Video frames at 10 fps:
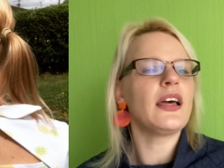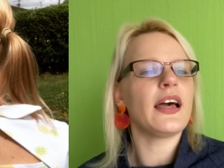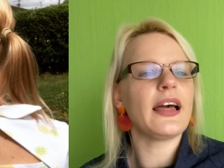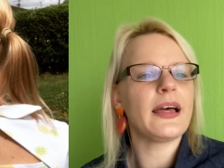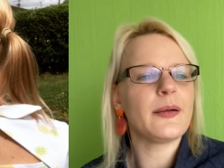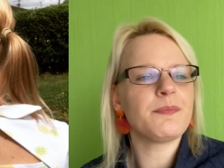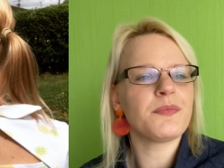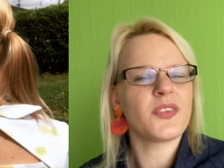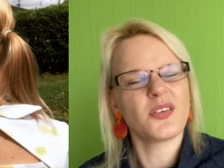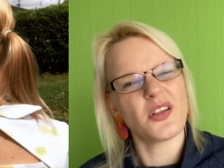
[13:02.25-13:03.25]
Um,
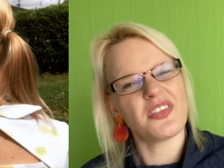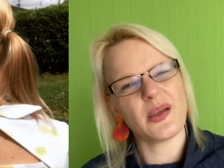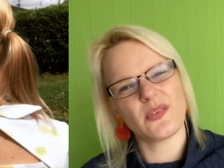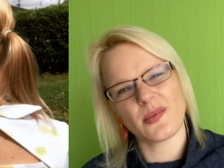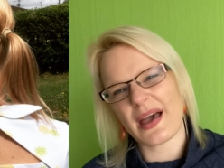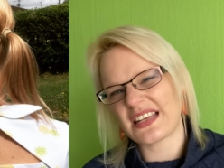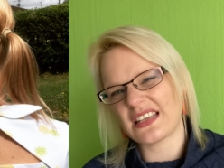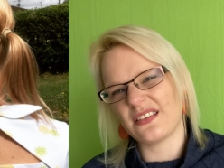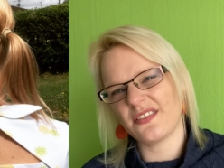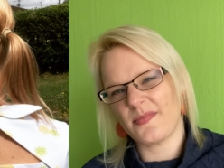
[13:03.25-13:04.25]
so I don't think it was the
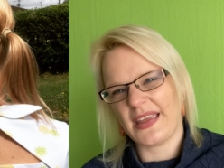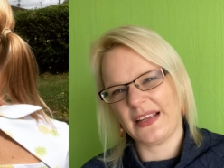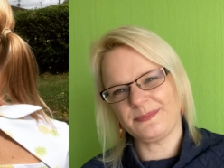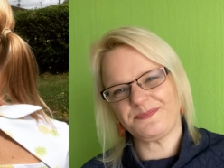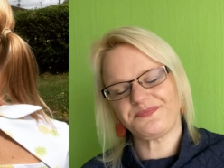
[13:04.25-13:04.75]
pattern for me.